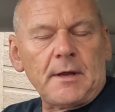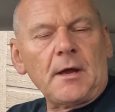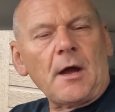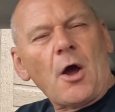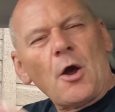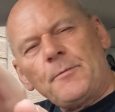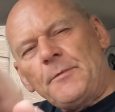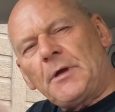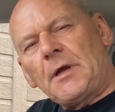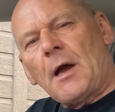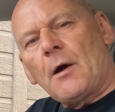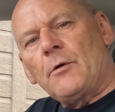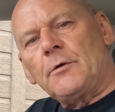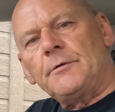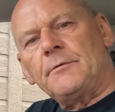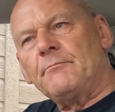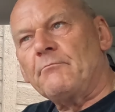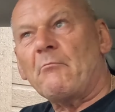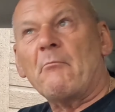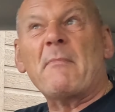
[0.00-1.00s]
Hope you go
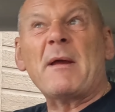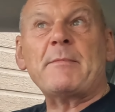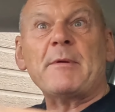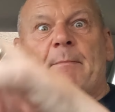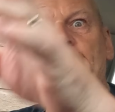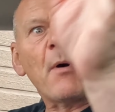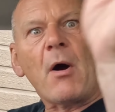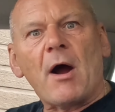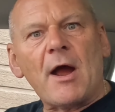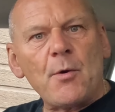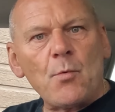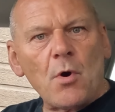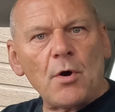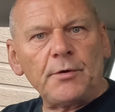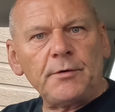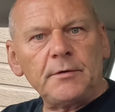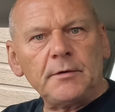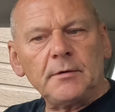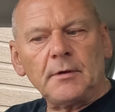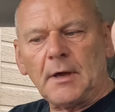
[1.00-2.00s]
and maybe buy one.